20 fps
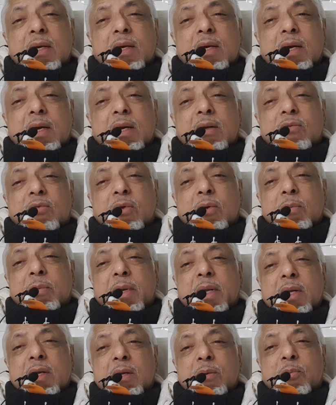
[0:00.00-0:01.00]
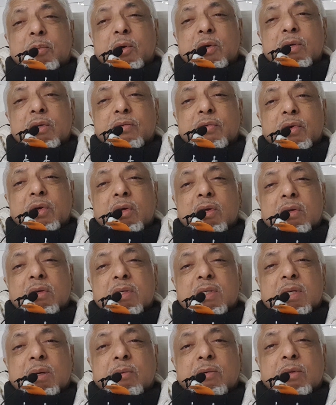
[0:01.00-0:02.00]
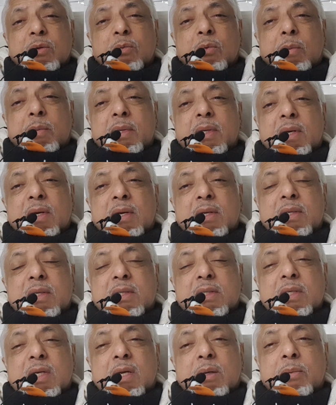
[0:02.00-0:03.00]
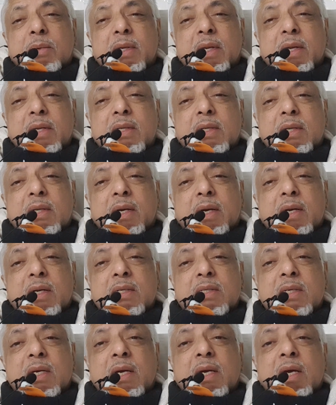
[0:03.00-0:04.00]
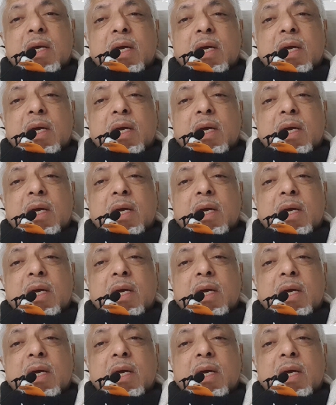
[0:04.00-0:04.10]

And from a medical point of view, some of the women are discriminated against